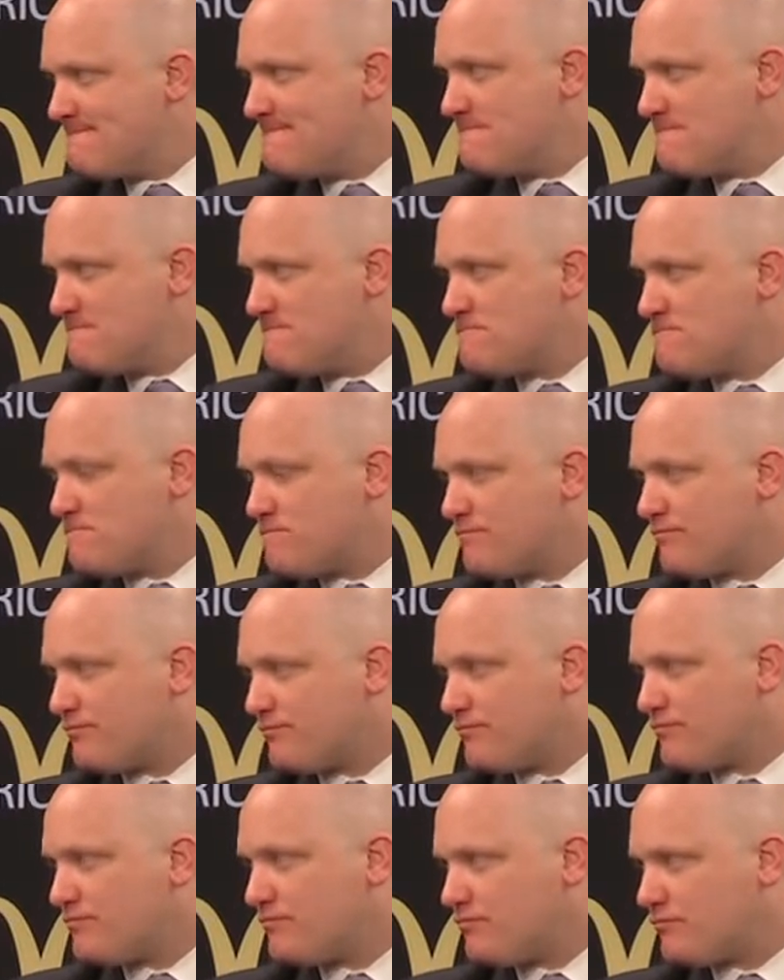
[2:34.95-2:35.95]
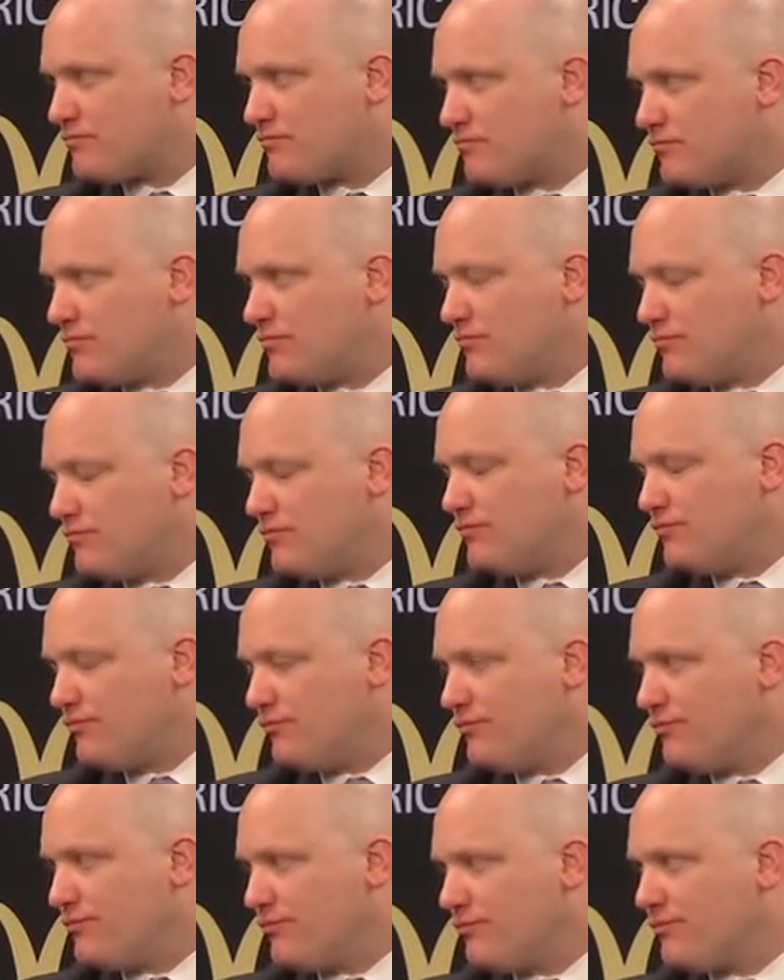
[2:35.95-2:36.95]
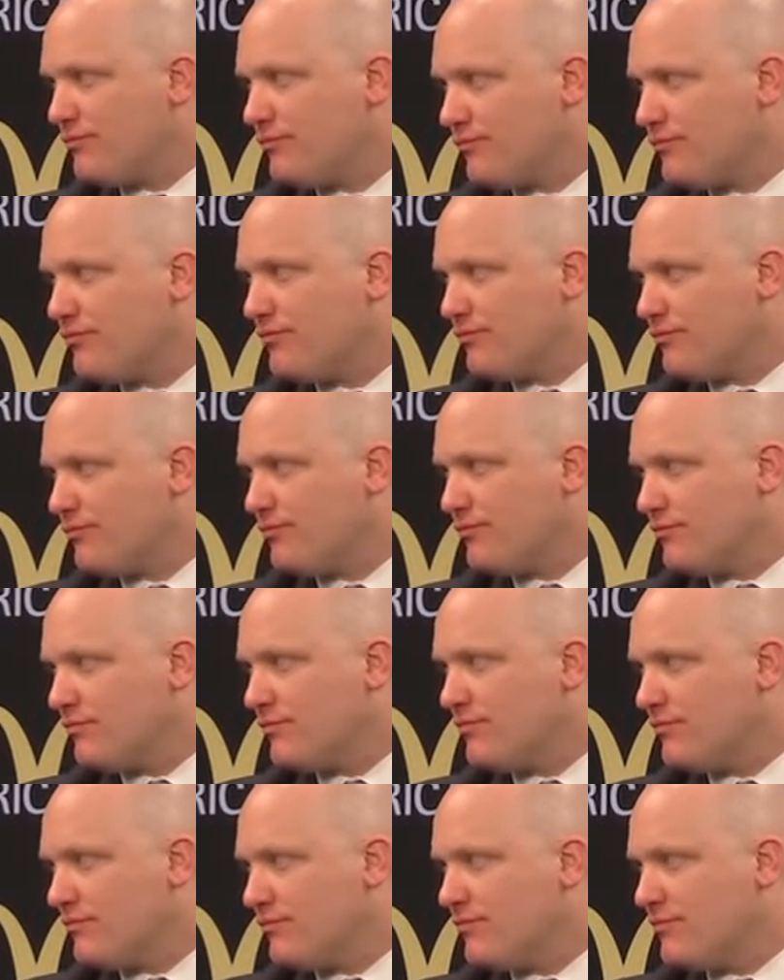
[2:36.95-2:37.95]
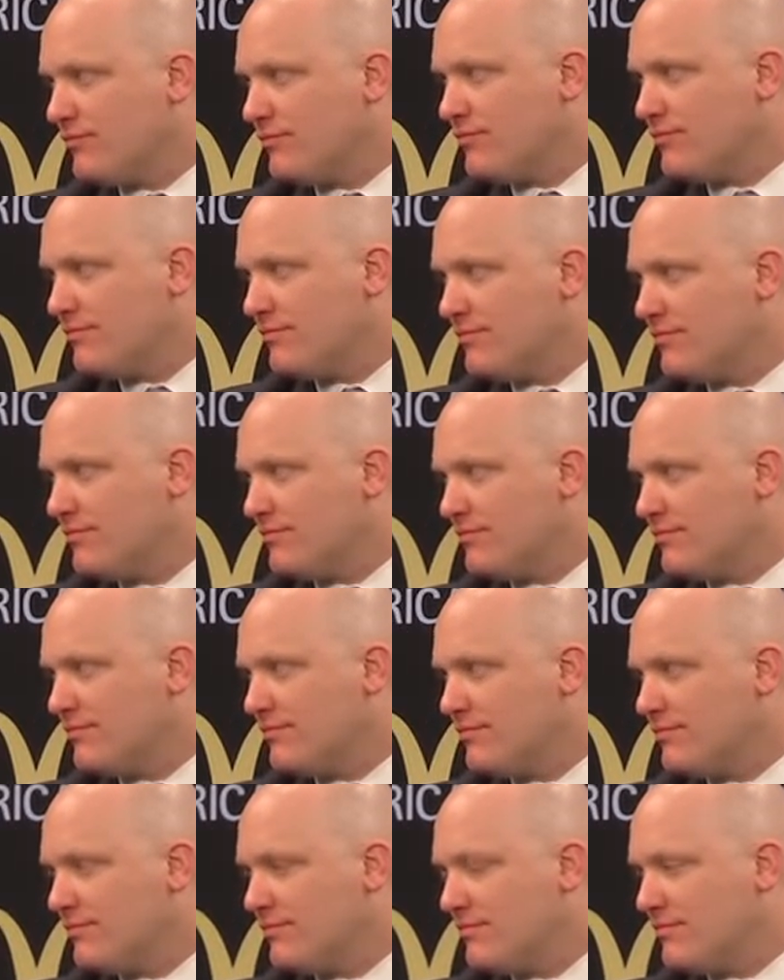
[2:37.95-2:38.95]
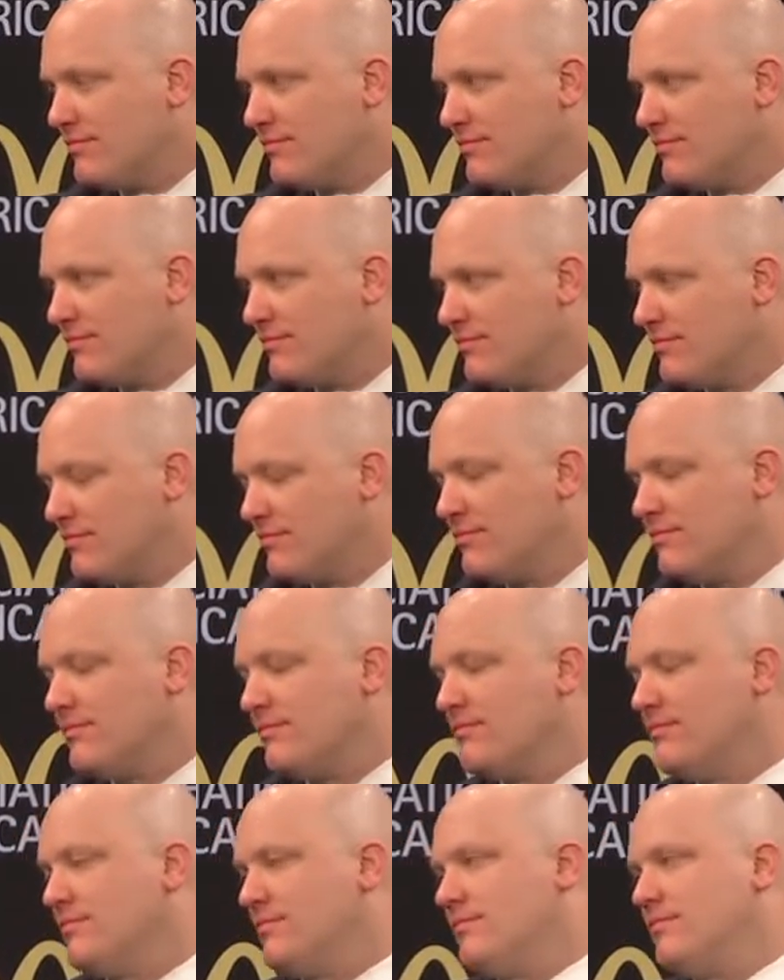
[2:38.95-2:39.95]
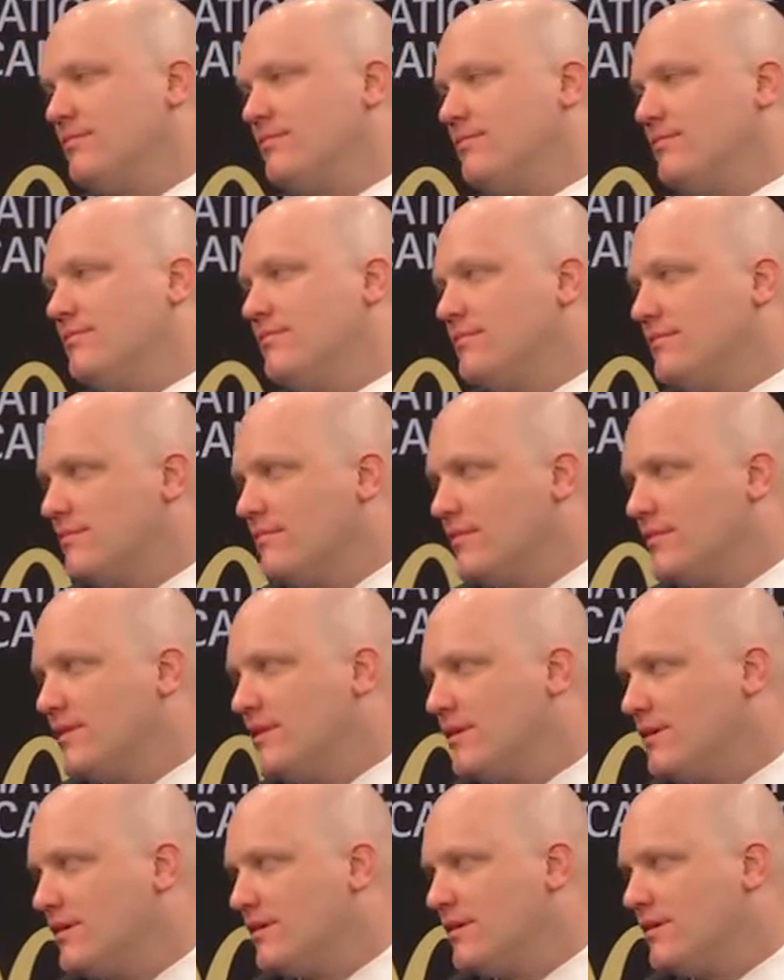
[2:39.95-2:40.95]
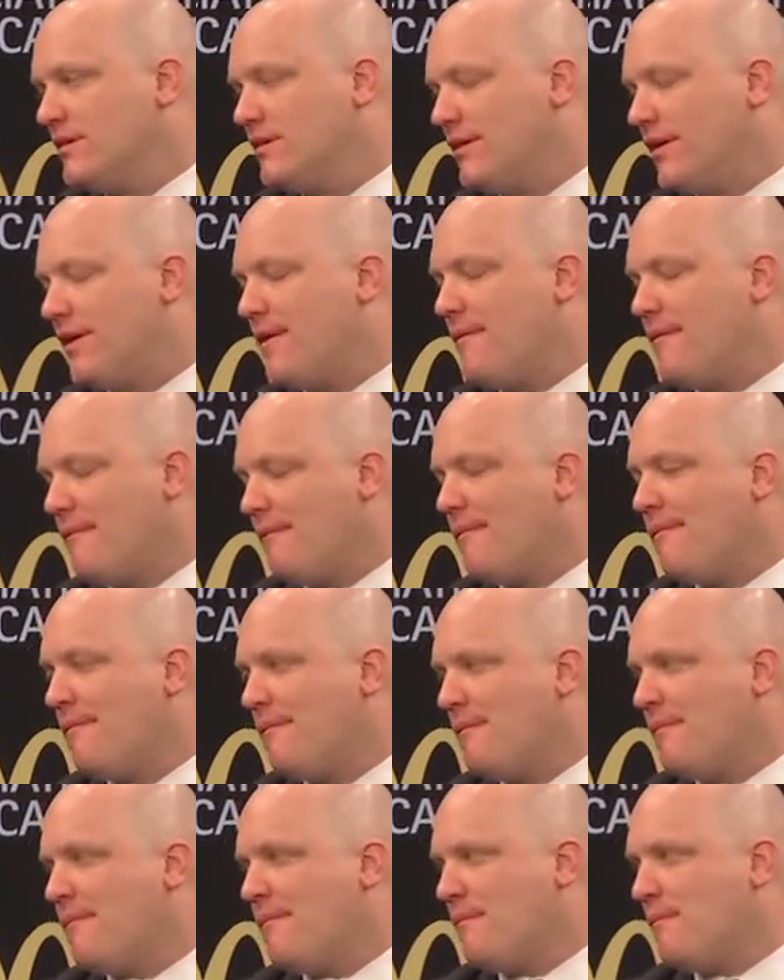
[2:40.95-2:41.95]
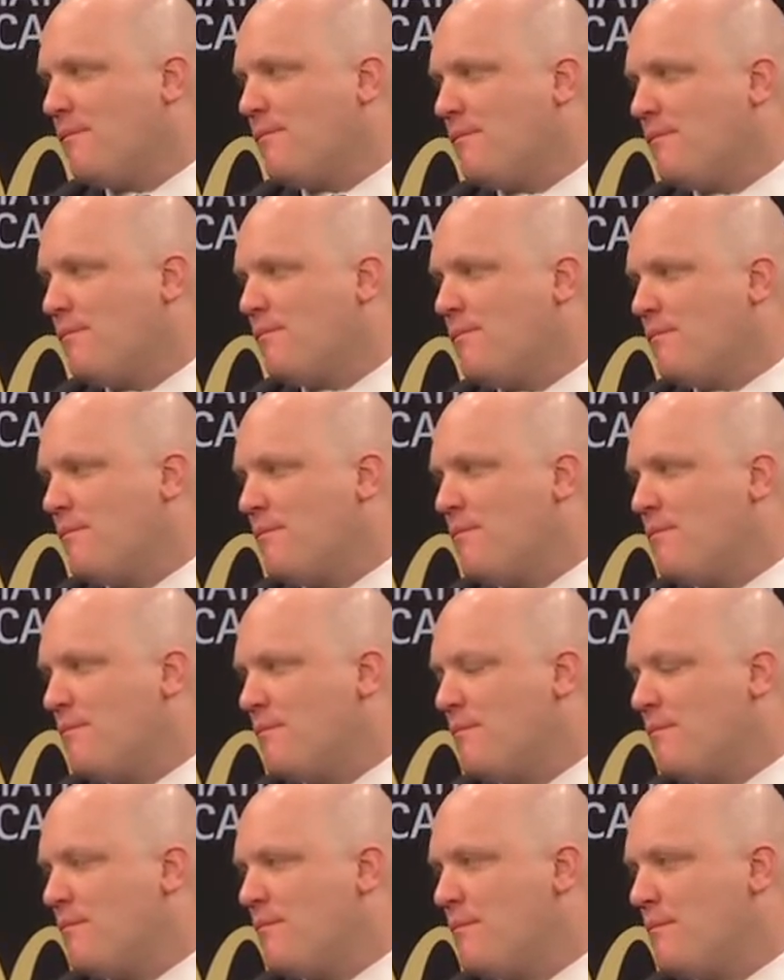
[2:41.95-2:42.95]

(silent)